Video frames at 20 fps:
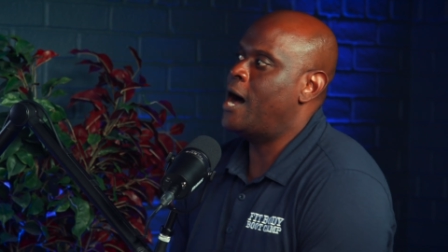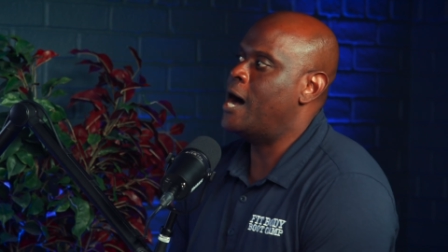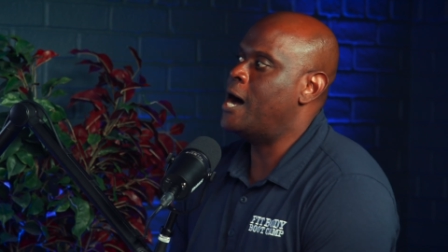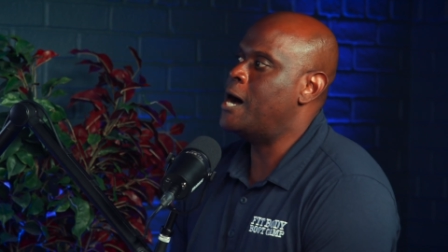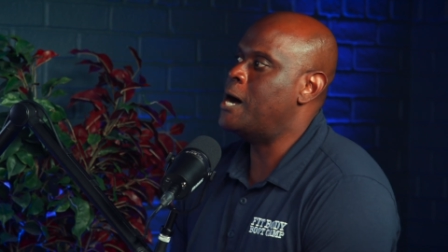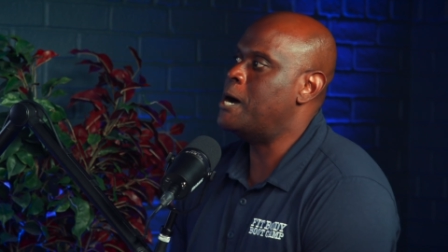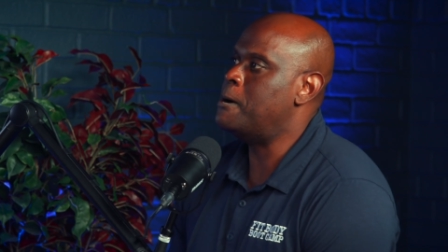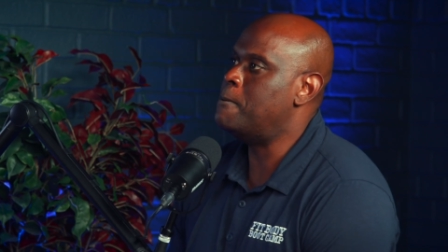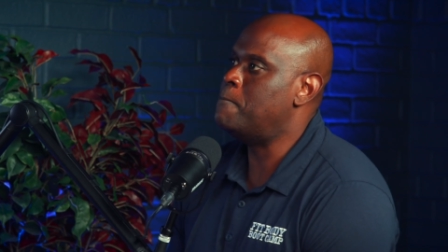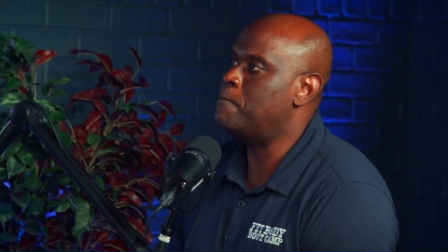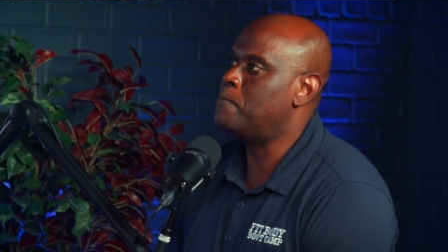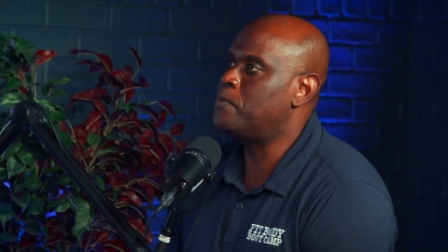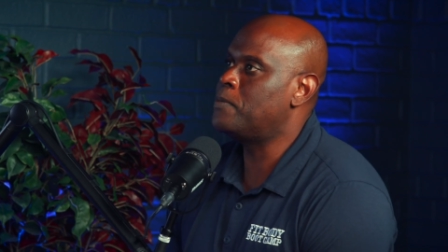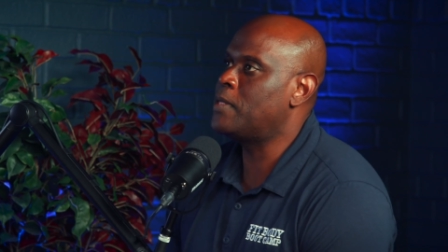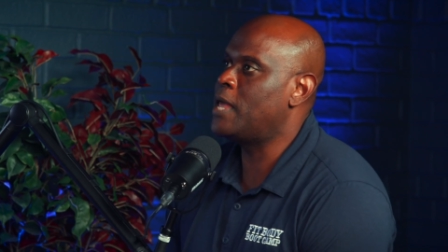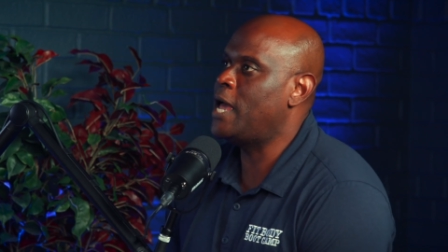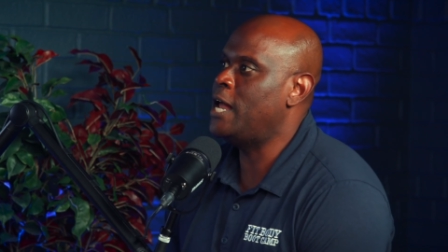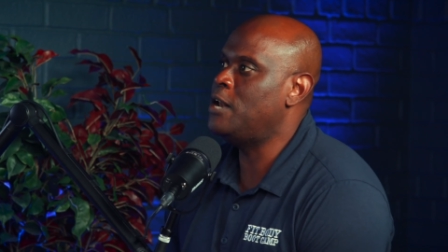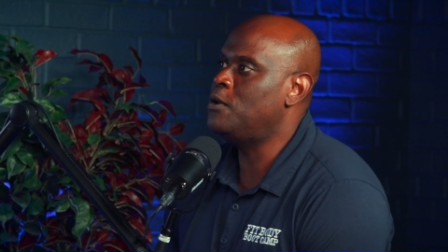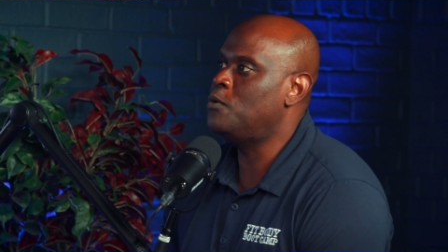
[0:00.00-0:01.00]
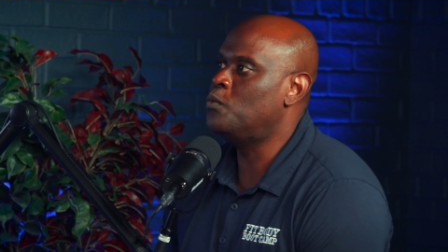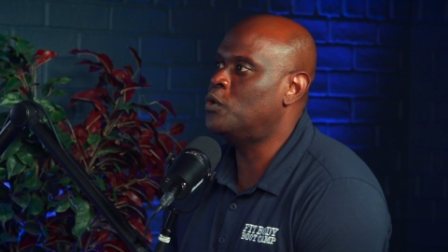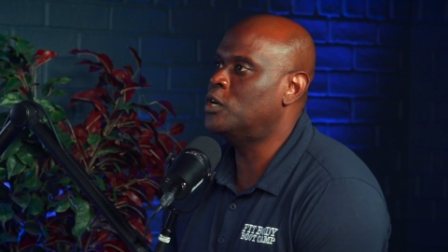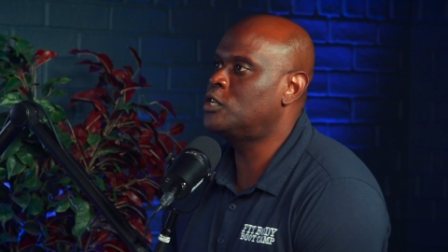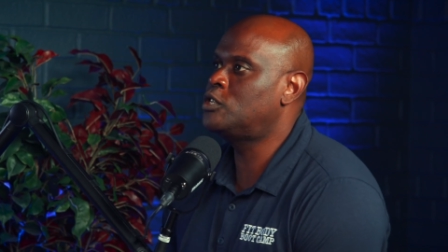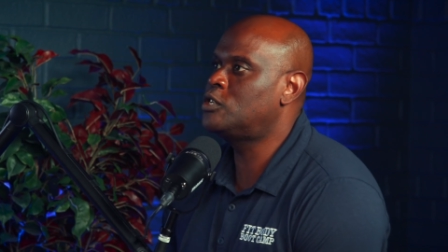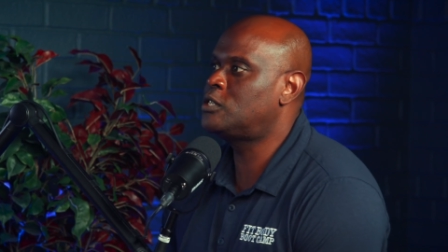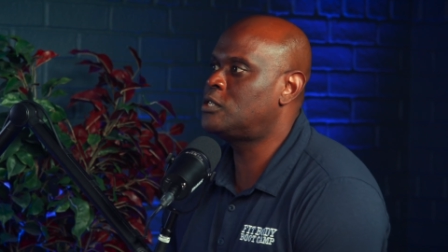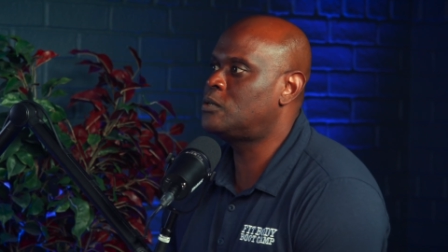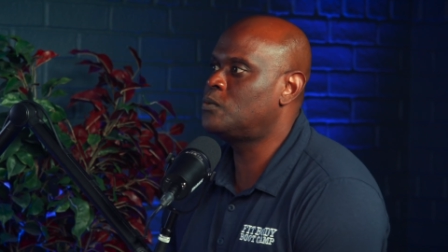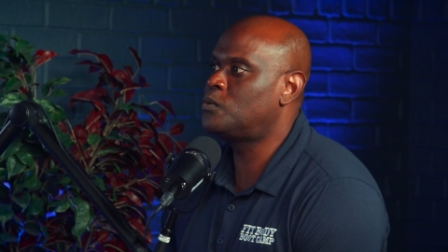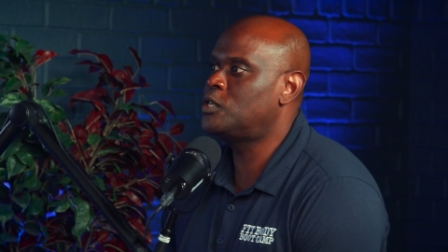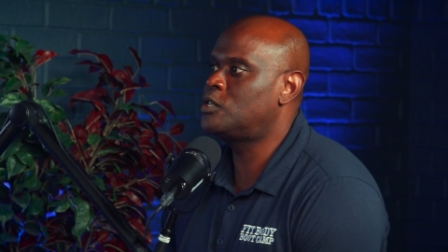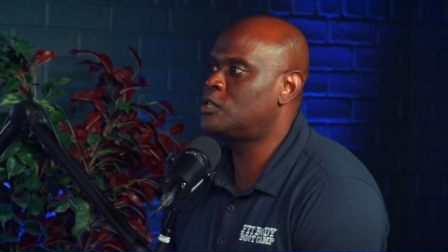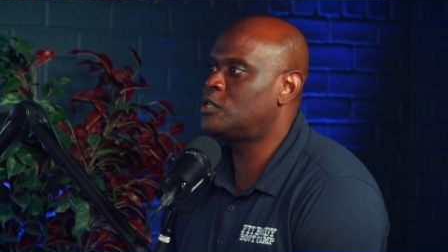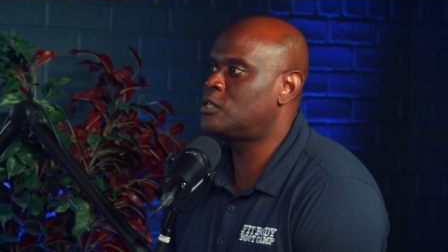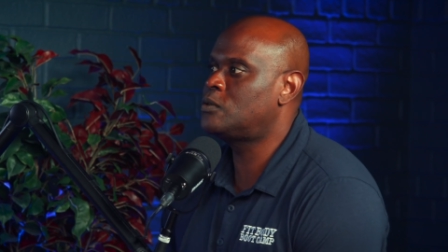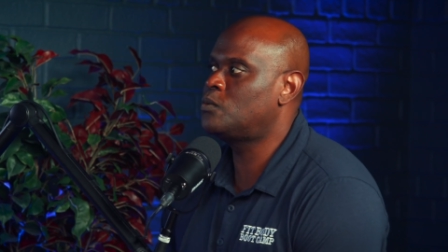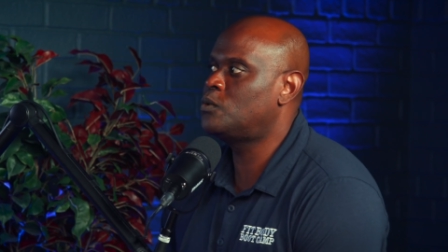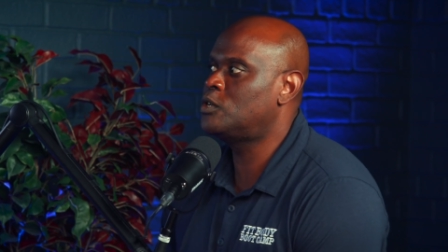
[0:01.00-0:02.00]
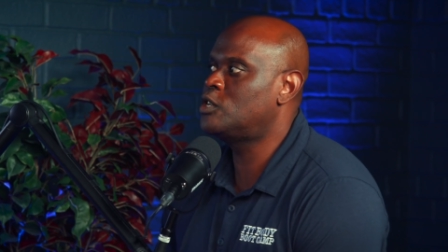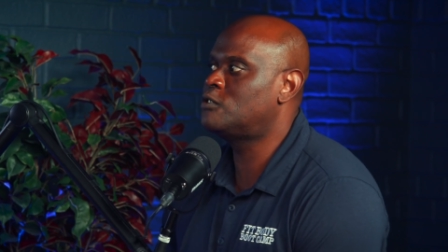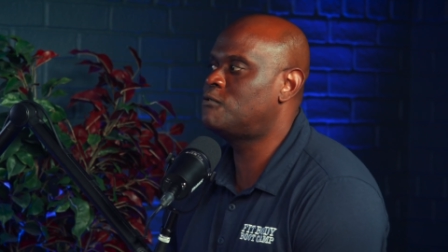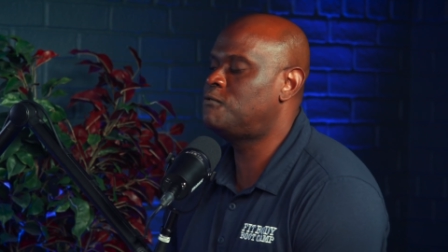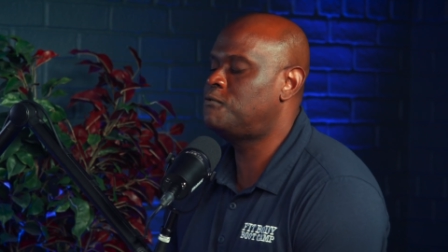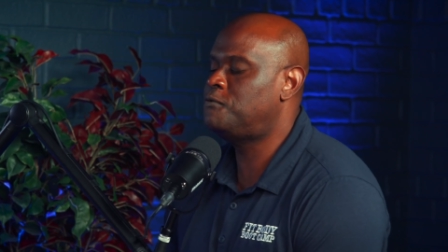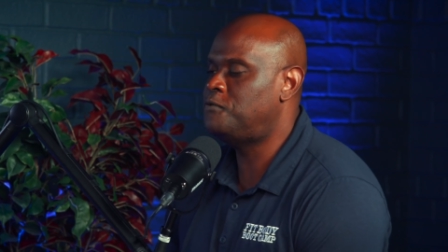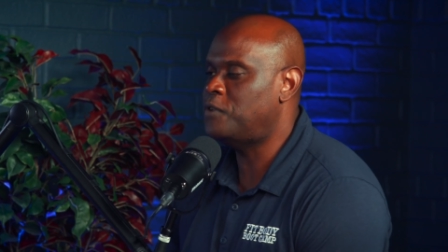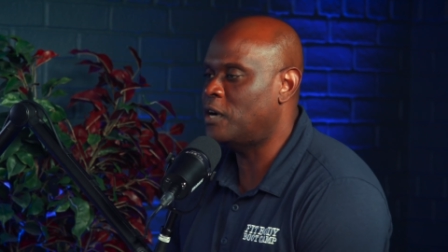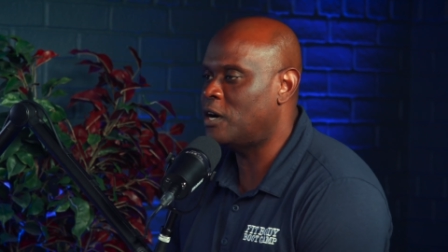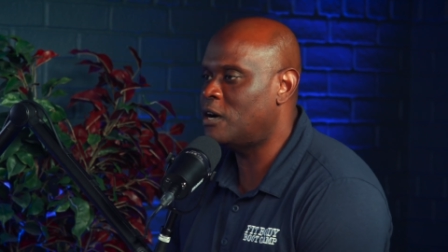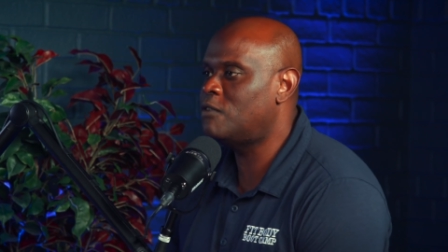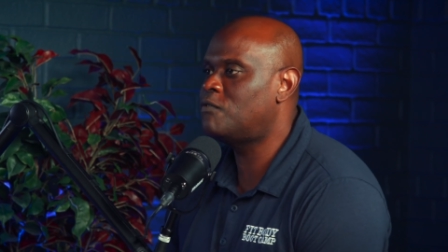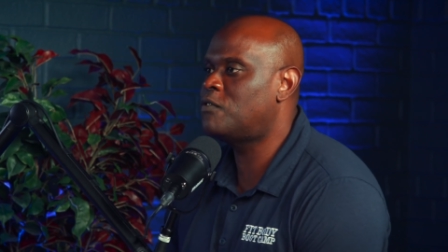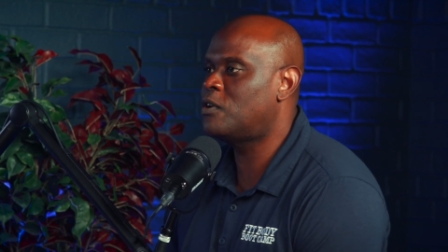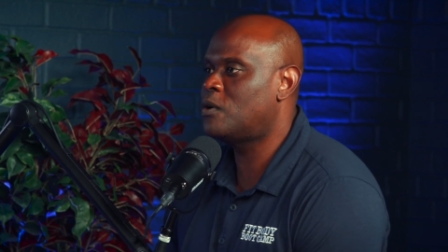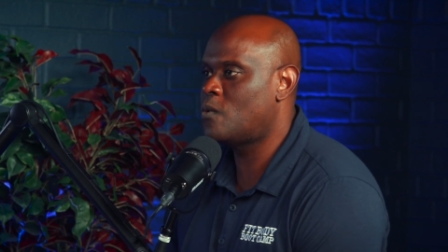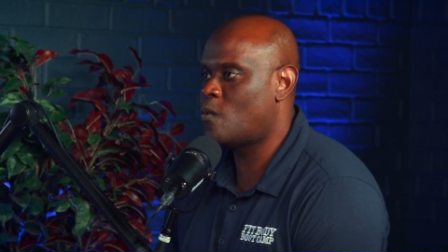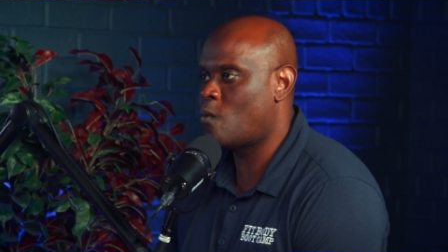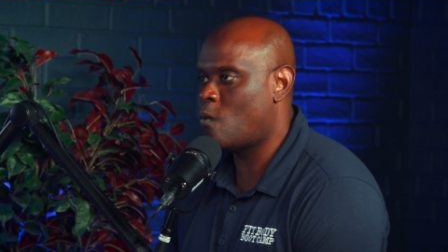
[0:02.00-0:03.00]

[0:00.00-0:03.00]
um, and we're just we're just we're just very very